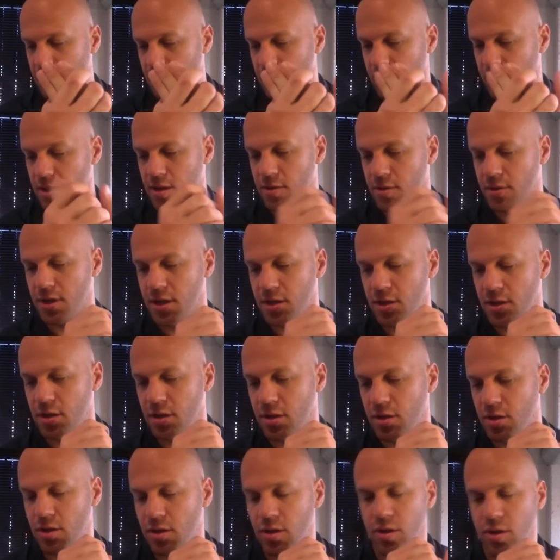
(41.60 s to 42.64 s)

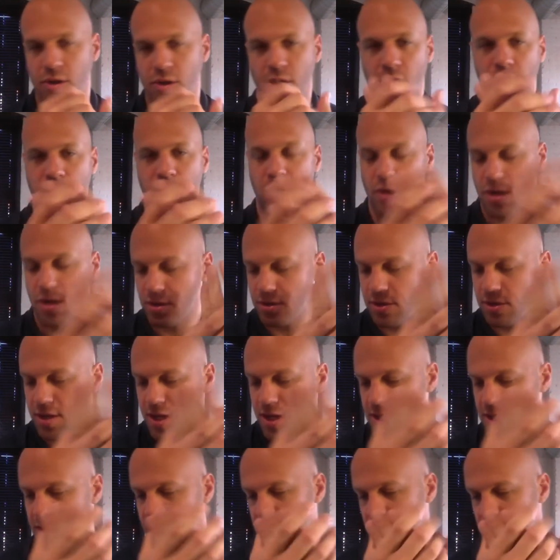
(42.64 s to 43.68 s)
during the
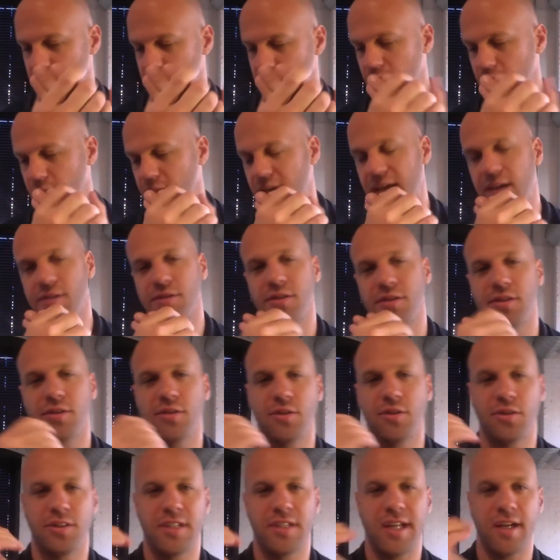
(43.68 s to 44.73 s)
holidays is that the houses
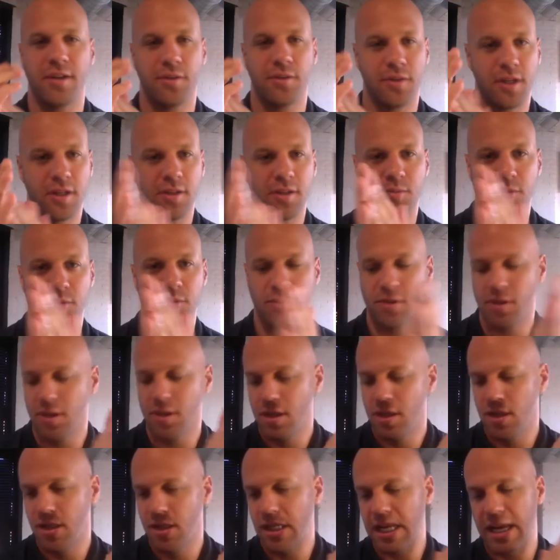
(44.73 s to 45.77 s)
are decorated more
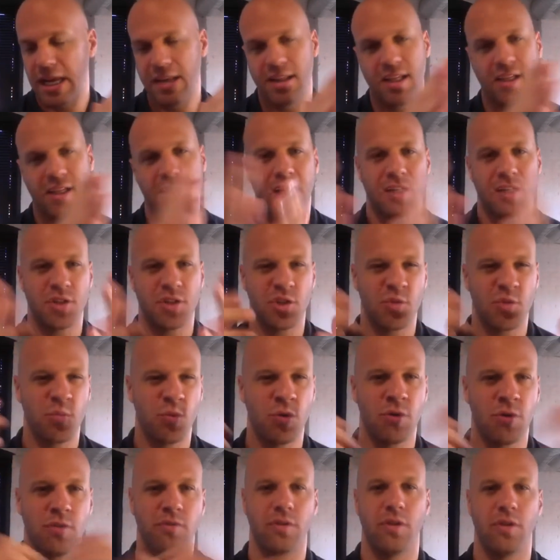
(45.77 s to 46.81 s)
and they got just
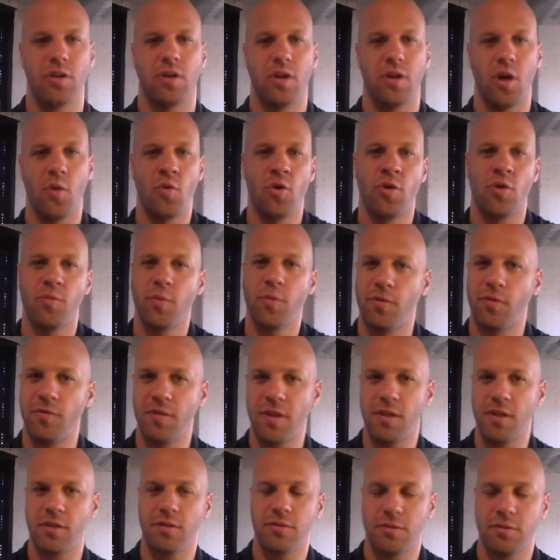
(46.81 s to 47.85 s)
more of a warmer
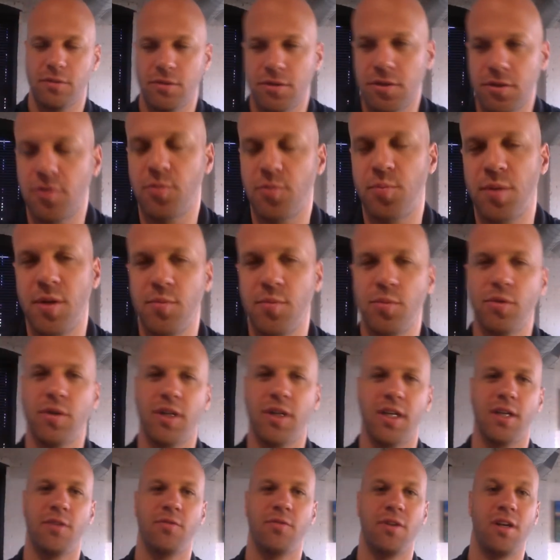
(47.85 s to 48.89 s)
feel. So people are
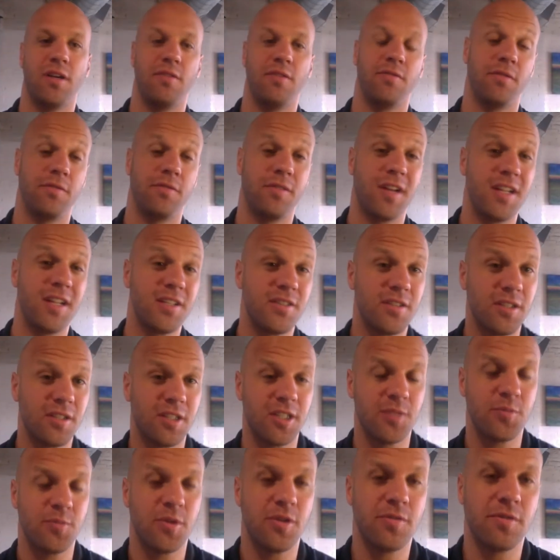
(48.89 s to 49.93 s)
getting ready for friends to
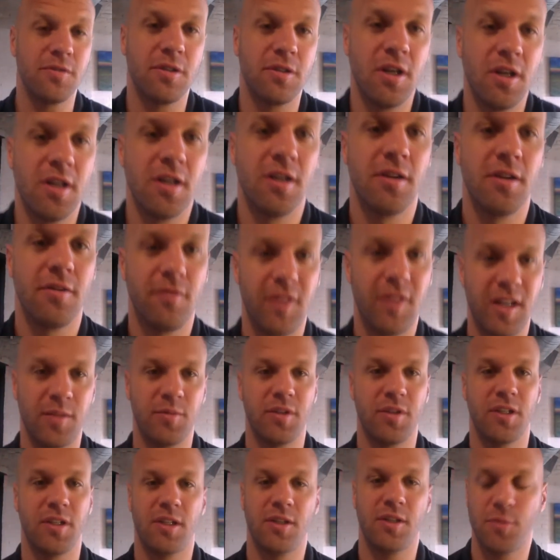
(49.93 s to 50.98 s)
come over,
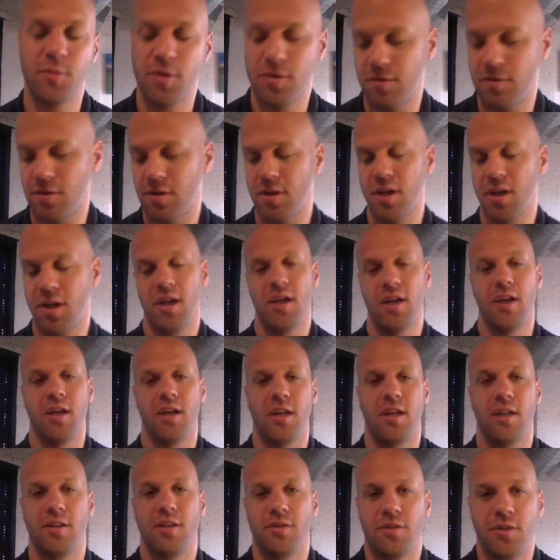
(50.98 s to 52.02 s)
family to come over.
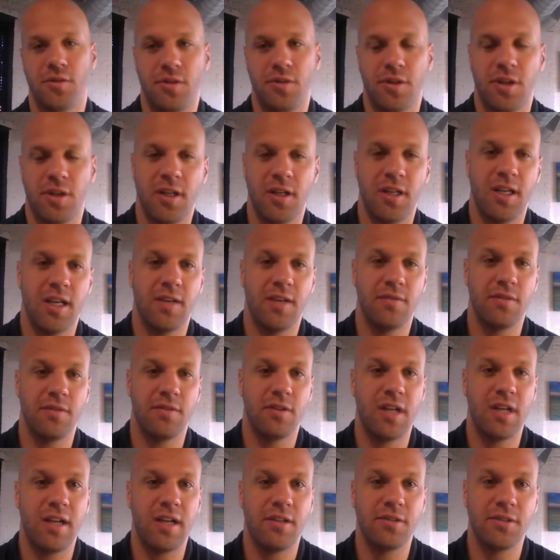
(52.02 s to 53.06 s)
And so they're going to have their
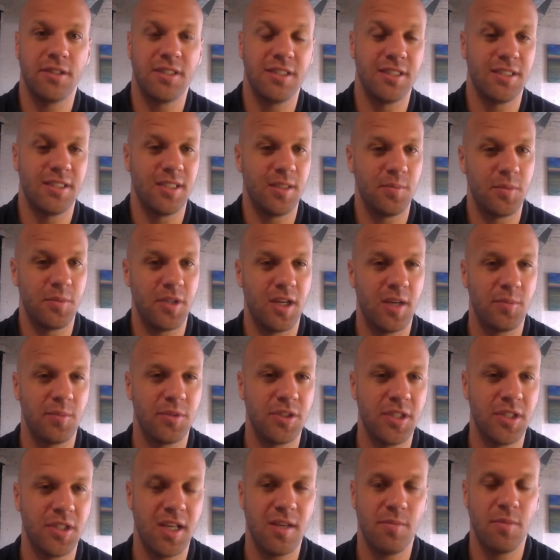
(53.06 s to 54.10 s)
house in tip top
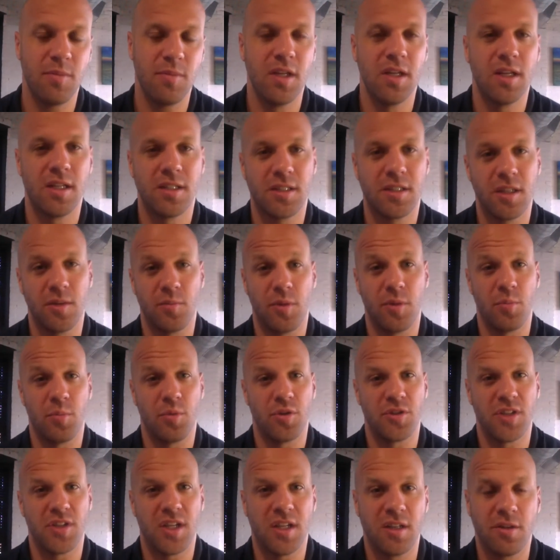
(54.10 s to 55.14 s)
shape. It's going to be
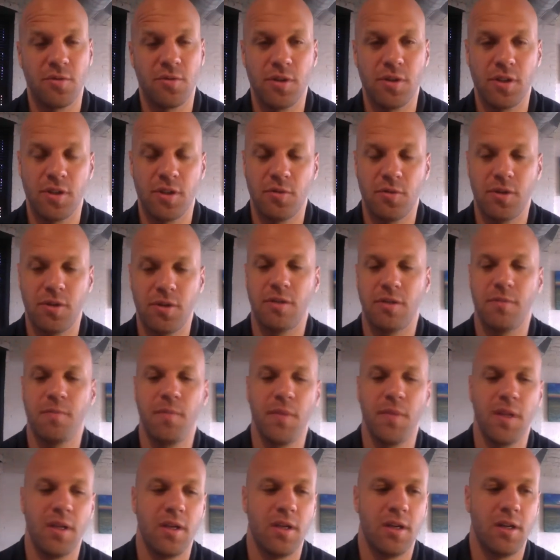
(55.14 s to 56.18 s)
presented really well.
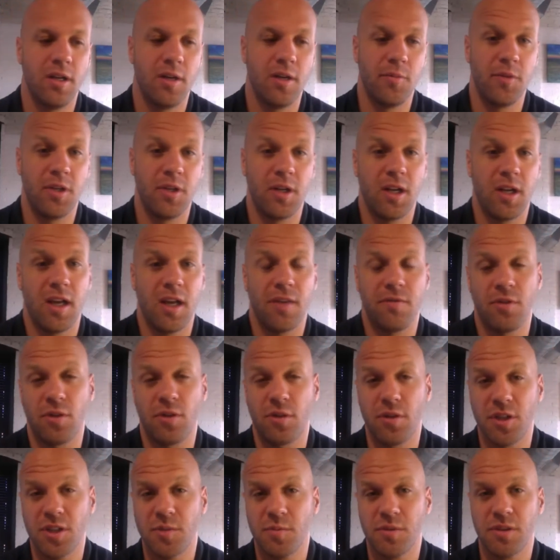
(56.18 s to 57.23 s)
You're going to have your
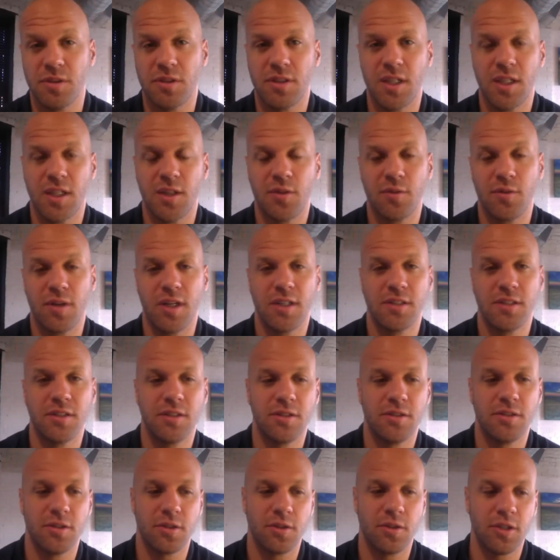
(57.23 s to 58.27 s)
Christmas
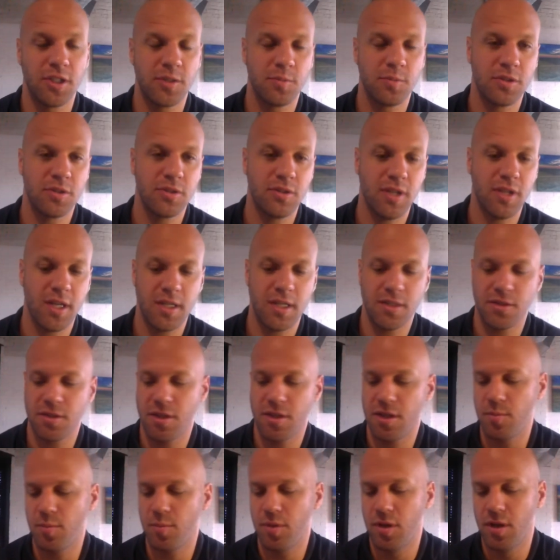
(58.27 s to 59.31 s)
decorations, your Christmas lights
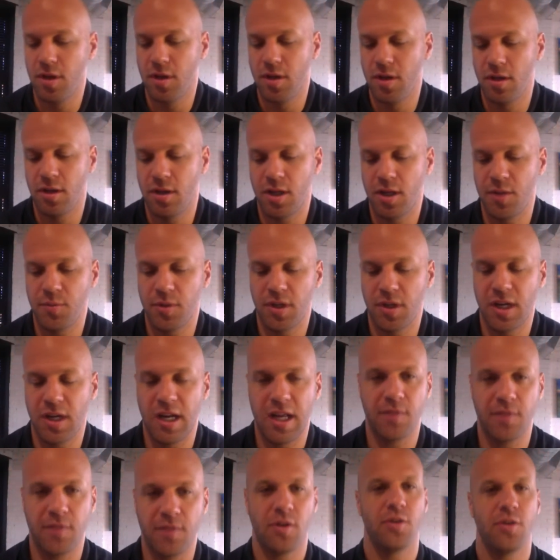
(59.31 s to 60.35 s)
up. You're going to
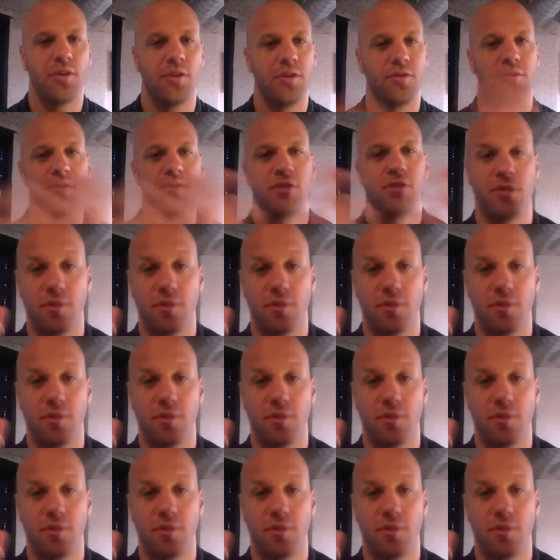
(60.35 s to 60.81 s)
have all those,